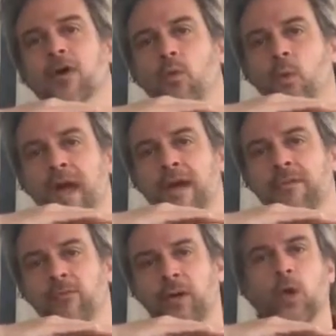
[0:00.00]
way
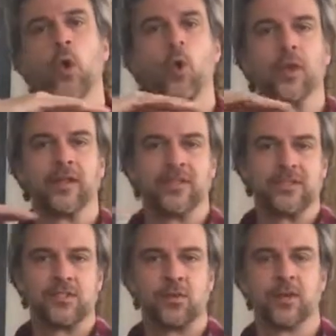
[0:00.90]
of recording the
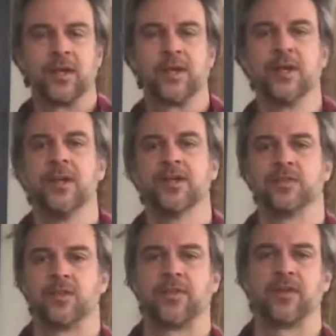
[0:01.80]
story, so
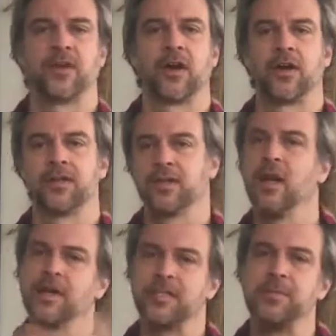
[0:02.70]
that there are
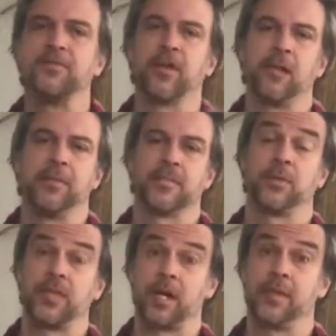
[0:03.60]
some different elements that we'll
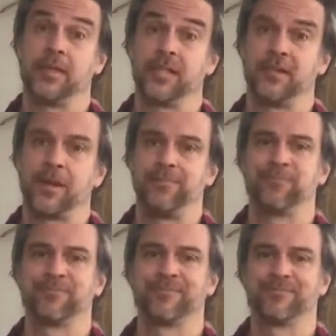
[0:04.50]
talk about later on.
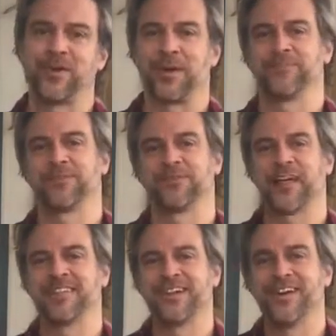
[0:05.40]
Okay, so
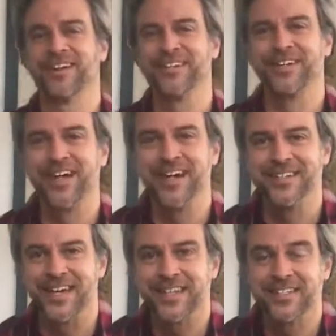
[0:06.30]
that's character and
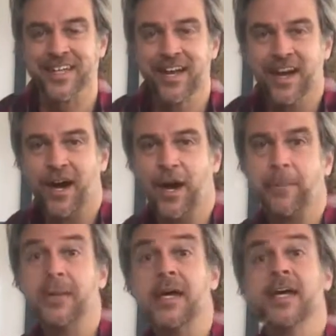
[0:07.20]
context.
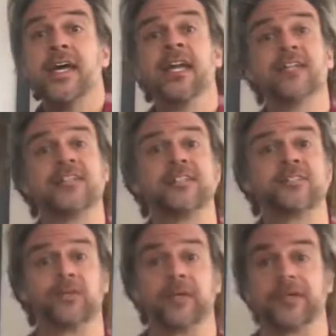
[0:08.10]
In Alyssa's
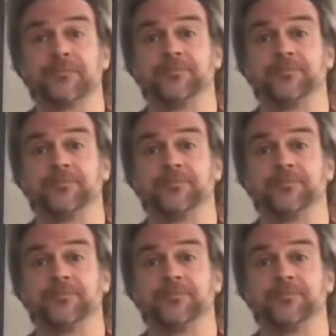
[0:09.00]
story,